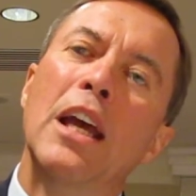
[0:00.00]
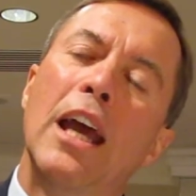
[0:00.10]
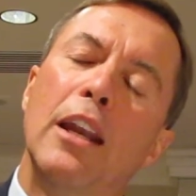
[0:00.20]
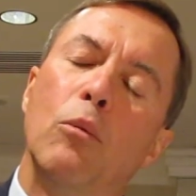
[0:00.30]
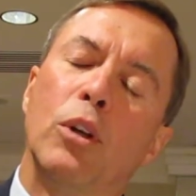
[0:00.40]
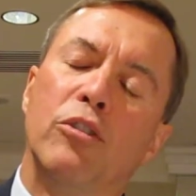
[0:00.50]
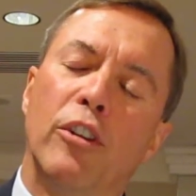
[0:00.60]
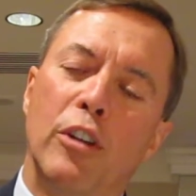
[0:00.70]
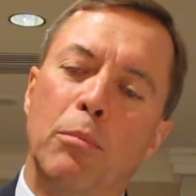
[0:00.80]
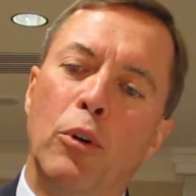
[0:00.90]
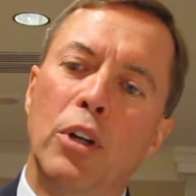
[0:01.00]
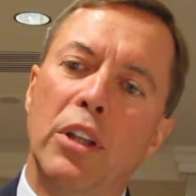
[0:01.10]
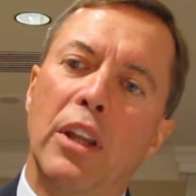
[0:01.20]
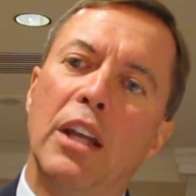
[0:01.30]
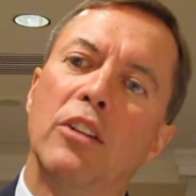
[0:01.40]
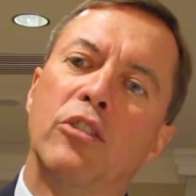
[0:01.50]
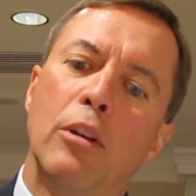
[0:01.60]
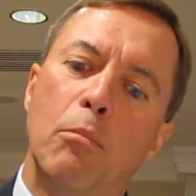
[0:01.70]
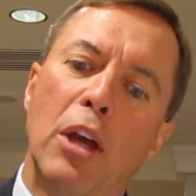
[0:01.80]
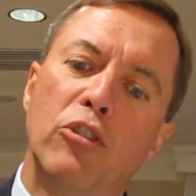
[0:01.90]
And what's very important then is
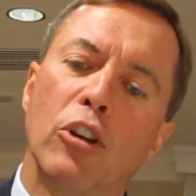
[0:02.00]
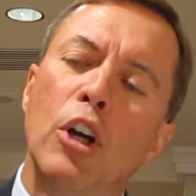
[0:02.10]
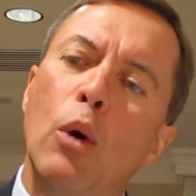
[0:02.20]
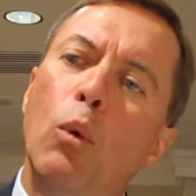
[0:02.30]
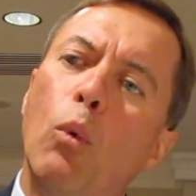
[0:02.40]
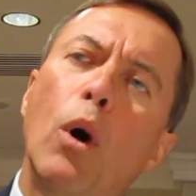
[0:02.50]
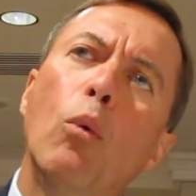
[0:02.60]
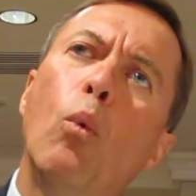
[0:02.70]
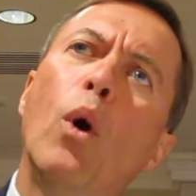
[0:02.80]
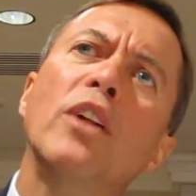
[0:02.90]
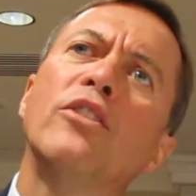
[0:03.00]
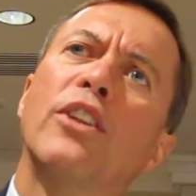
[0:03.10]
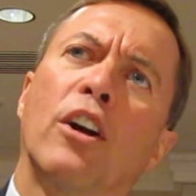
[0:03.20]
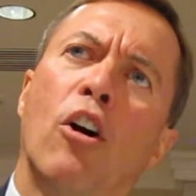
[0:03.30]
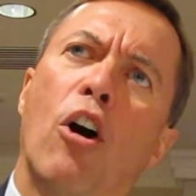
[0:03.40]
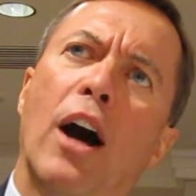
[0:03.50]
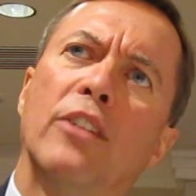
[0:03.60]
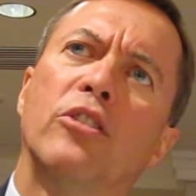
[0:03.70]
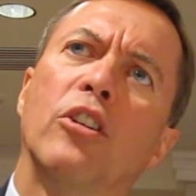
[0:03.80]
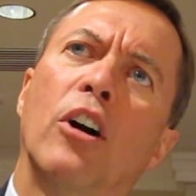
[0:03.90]
to measure, well, what was the
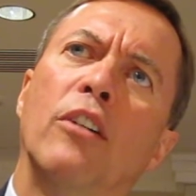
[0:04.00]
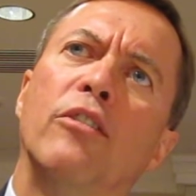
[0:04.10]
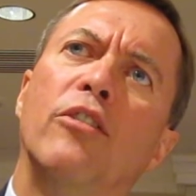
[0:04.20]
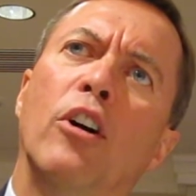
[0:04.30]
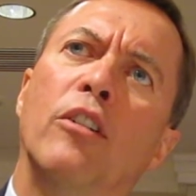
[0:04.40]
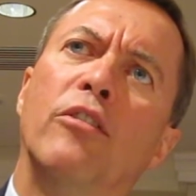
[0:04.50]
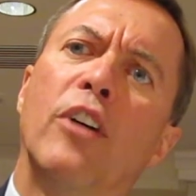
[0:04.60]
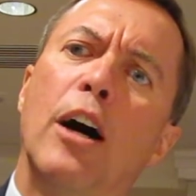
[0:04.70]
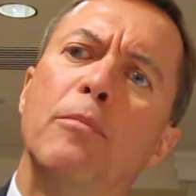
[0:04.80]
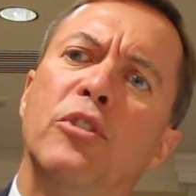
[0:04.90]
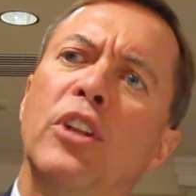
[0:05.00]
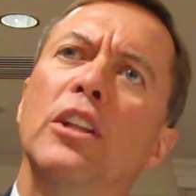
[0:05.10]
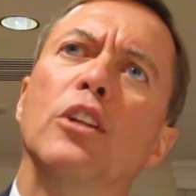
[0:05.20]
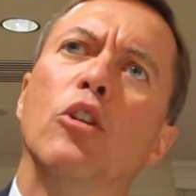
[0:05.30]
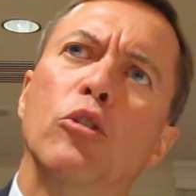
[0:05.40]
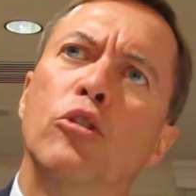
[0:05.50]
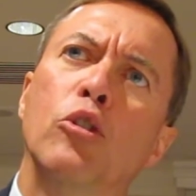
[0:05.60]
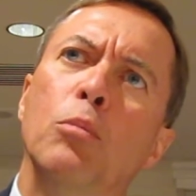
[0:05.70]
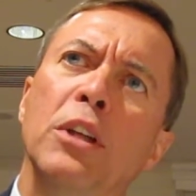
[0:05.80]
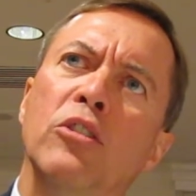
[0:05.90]
cost of sending those
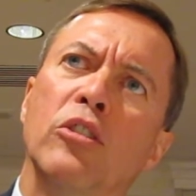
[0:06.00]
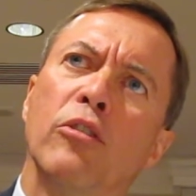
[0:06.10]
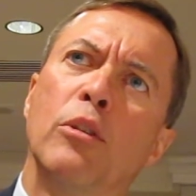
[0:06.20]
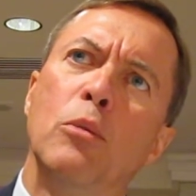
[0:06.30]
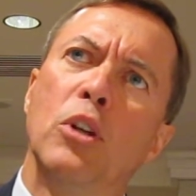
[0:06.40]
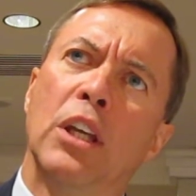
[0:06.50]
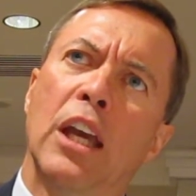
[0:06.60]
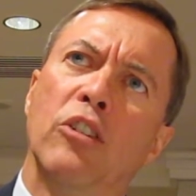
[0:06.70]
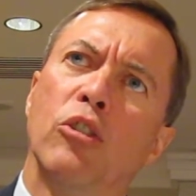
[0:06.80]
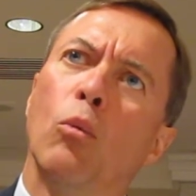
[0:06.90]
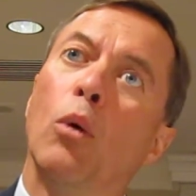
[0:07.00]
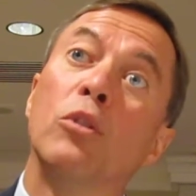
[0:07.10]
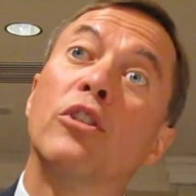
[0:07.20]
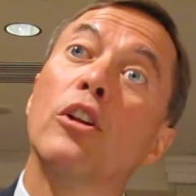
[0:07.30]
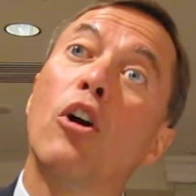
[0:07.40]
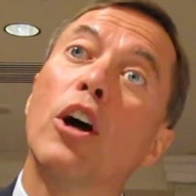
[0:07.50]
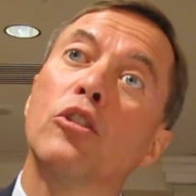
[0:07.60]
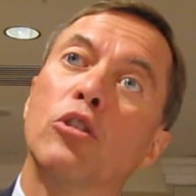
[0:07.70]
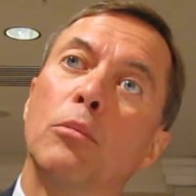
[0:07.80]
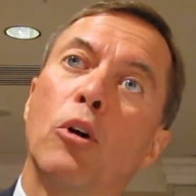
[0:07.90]
two pieces of communication? What was the
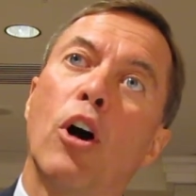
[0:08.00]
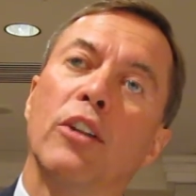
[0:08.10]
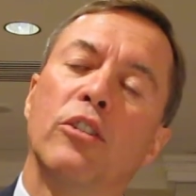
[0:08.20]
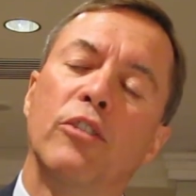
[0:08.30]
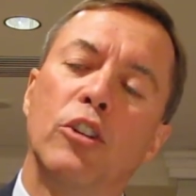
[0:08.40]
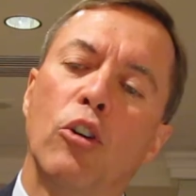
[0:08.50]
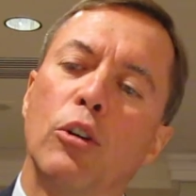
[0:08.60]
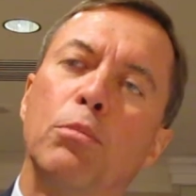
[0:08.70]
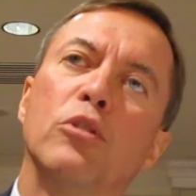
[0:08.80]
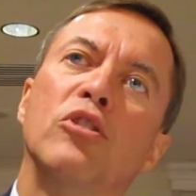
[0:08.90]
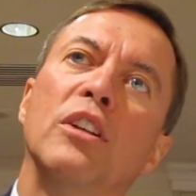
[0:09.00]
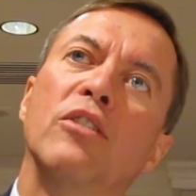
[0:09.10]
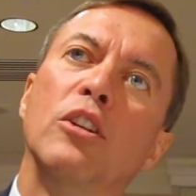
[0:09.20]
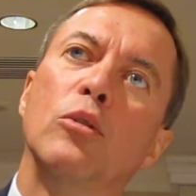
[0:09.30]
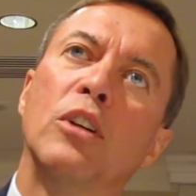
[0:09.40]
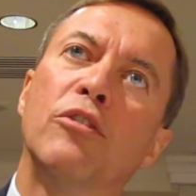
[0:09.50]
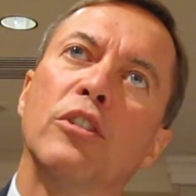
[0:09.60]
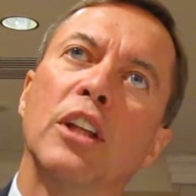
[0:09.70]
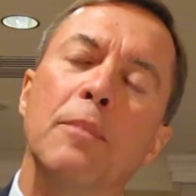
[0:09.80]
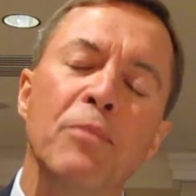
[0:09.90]
long-term cost of a donor perceiving you
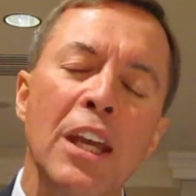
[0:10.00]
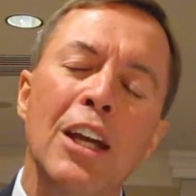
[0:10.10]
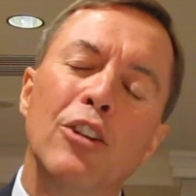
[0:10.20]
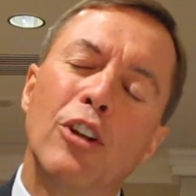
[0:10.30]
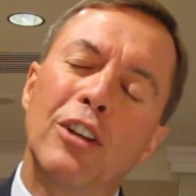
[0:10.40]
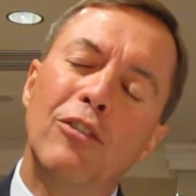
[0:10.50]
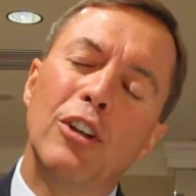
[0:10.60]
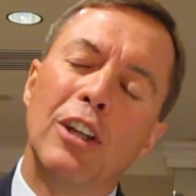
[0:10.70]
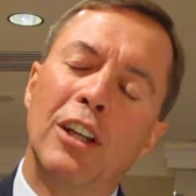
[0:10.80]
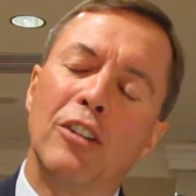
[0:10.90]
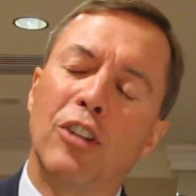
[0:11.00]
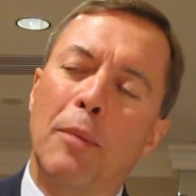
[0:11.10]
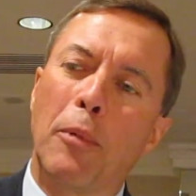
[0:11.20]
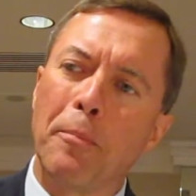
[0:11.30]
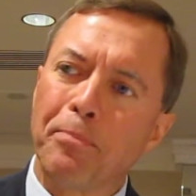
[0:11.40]
differently? So I'll give you an example.